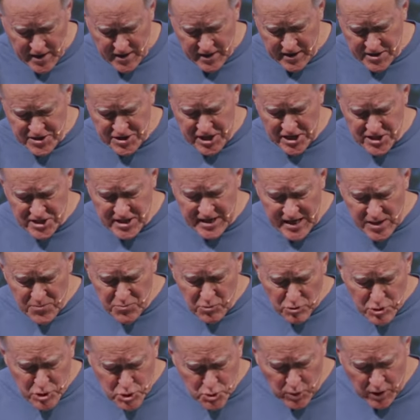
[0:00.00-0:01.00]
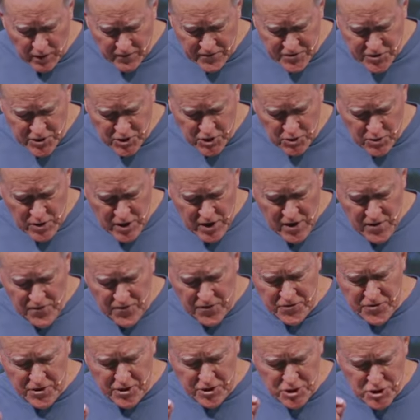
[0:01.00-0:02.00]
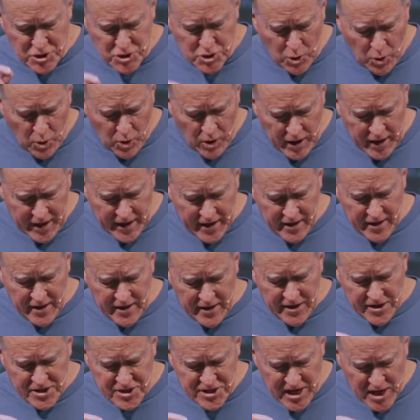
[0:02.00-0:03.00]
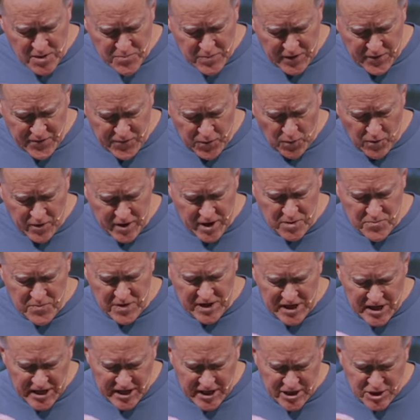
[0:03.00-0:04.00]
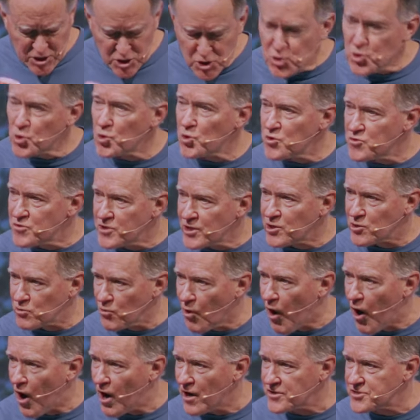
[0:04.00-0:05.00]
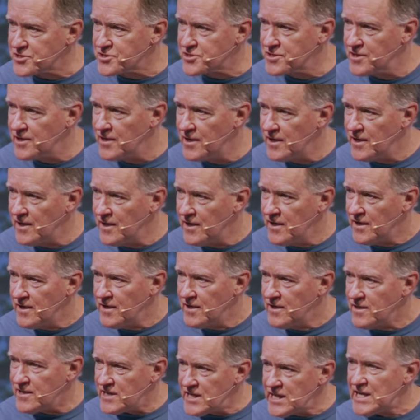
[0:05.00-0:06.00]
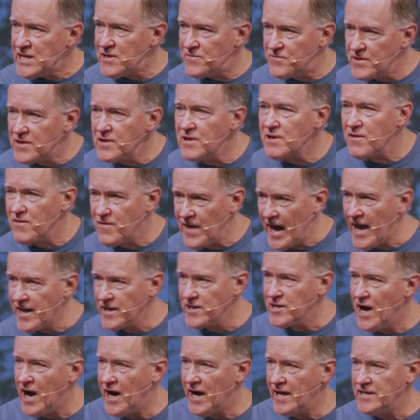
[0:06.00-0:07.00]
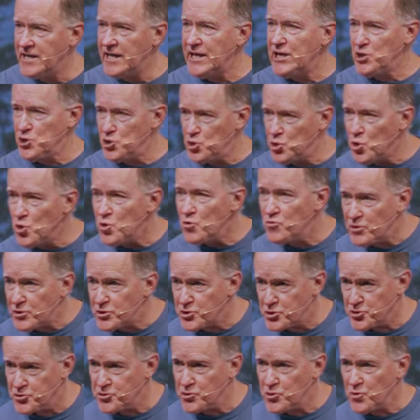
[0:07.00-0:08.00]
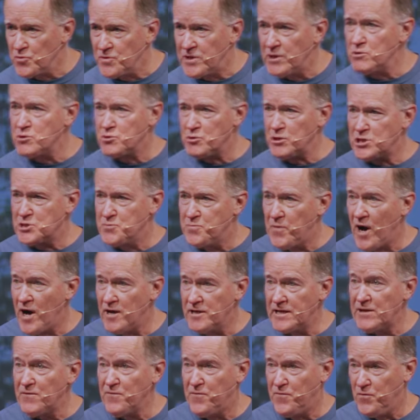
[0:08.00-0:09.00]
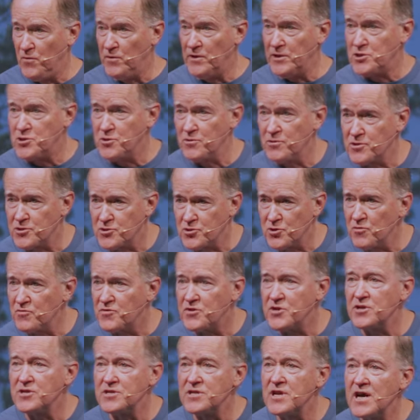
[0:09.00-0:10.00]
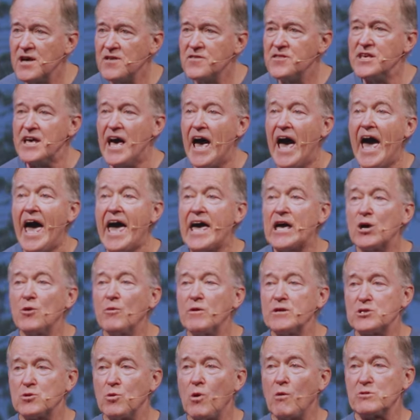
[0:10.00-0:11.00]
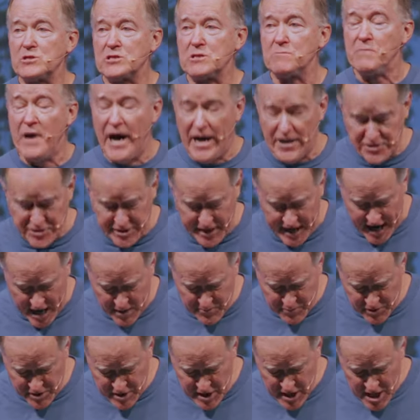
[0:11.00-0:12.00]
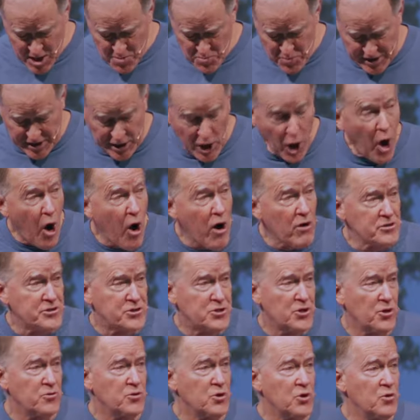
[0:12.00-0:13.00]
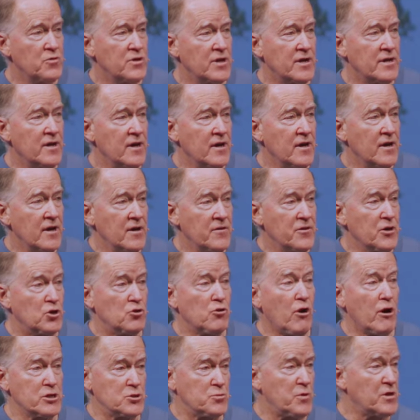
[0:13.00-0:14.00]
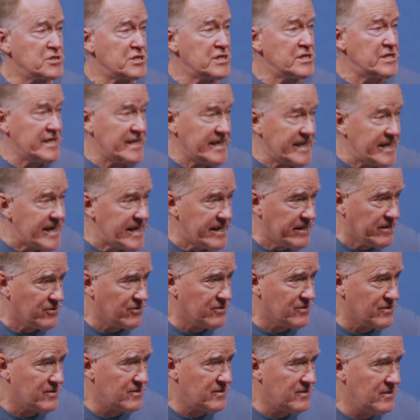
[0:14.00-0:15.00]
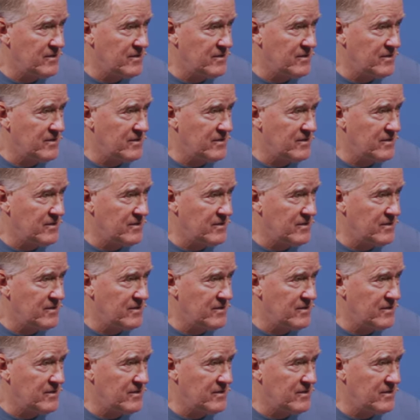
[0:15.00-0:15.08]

It says in Hebrews 12 2, for the joy set before him, he endured the cross. Even that night, he knew the truth. He was responding fully to the truth, the, the anguish, what was about to happen. But he also knew that the cross wasn't the end